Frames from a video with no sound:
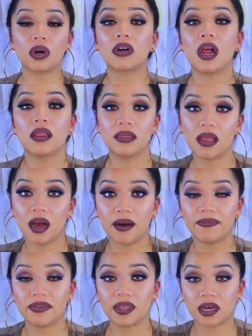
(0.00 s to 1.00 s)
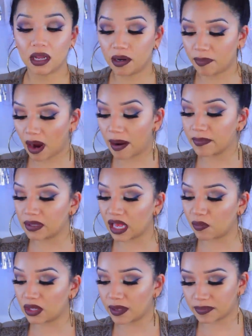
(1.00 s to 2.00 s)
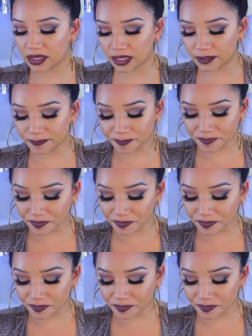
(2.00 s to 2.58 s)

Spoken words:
or love the ColourPop liquid lipsticks.